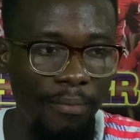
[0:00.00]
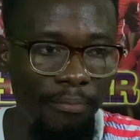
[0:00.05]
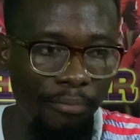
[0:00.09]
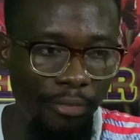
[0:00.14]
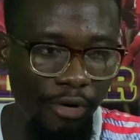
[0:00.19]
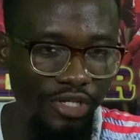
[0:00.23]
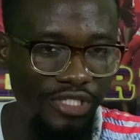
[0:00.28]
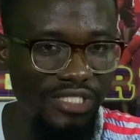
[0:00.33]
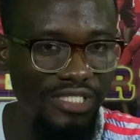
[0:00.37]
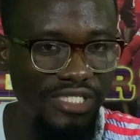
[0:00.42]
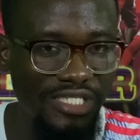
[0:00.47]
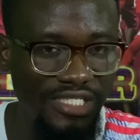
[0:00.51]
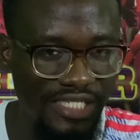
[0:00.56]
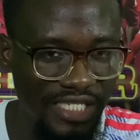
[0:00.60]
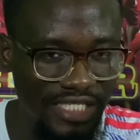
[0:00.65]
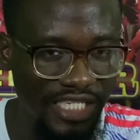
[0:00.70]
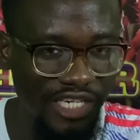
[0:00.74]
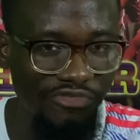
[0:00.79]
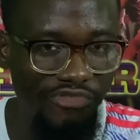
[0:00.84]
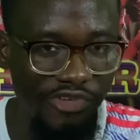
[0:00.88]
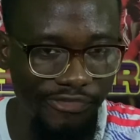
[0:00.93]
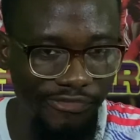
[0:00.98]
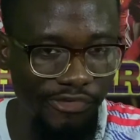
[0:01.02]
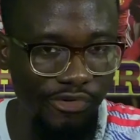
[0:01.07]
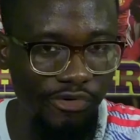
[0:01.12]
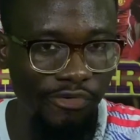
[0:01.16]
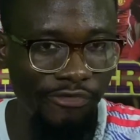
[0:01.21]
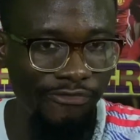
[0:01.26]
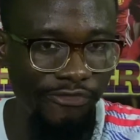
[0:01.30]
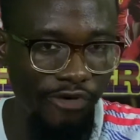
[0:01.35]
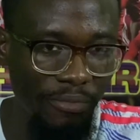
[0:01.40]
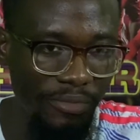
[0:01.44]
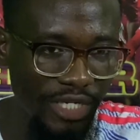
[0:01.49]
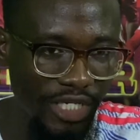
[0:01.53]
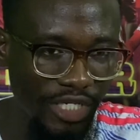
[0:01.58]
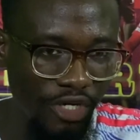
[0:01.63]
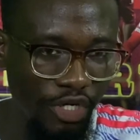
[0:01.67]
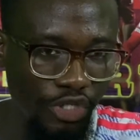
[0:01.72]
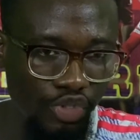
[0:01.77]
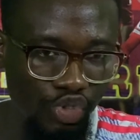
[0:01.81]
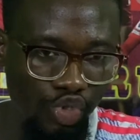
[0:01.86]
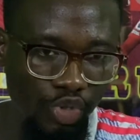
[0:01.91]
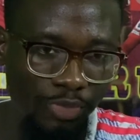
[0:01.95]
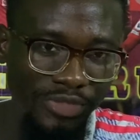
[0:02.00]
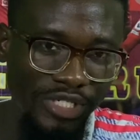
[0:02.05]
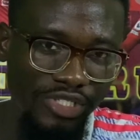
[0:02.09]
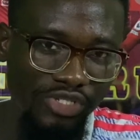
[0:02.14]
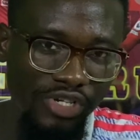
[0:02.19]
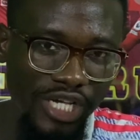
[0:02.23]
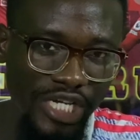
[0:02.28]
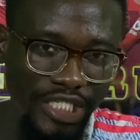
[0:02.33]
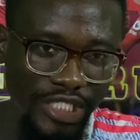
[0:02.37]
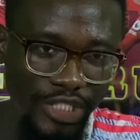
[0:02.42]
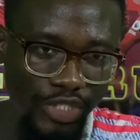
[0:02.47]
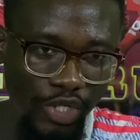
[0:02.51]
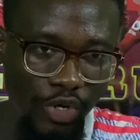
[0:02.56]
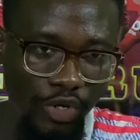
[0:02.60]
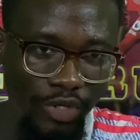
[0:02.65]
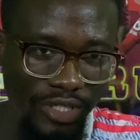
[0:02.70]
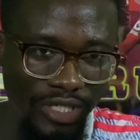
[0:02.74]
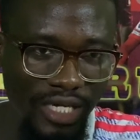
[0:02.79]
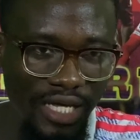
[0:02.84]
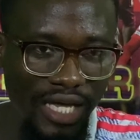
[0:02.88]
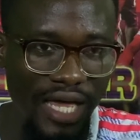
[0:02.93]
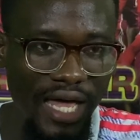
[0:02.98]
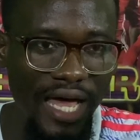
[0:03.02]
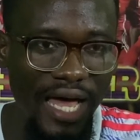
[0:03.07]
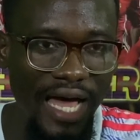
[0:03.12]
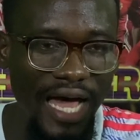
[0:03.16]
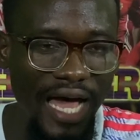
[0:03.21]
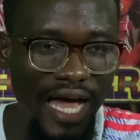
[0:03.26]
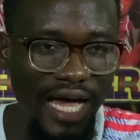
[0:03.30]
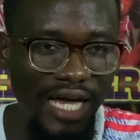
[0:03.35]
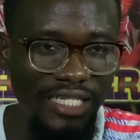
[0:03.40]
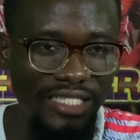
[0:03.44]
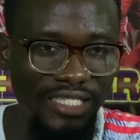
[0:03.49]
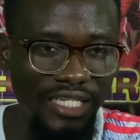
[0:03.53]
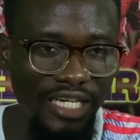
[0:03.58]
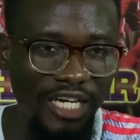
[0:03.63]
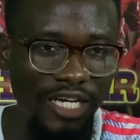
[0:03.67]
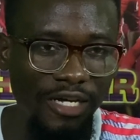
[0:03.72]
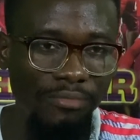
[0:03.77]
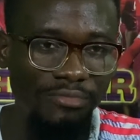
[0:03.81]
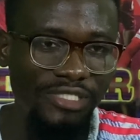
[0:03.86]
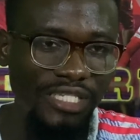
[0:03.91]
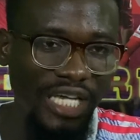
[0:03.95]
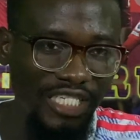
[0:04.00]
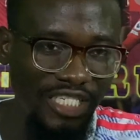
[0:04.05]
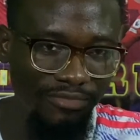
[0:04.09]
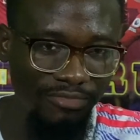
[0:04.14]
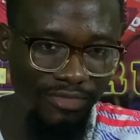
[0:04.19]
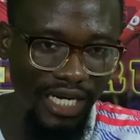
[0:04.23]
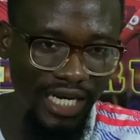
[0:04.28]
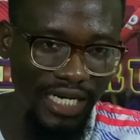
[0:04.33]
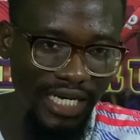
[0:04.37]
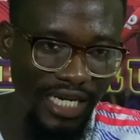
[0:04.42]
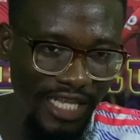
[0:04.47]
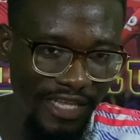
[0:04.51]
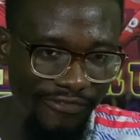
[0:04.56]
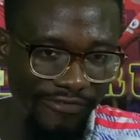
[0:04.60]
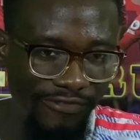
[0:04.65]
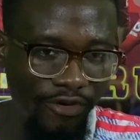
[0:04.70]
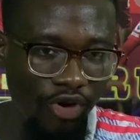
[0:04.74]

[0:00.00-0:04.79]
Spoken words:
but the season review from INEOS Group is not yet done. and Sergeant McLeaf,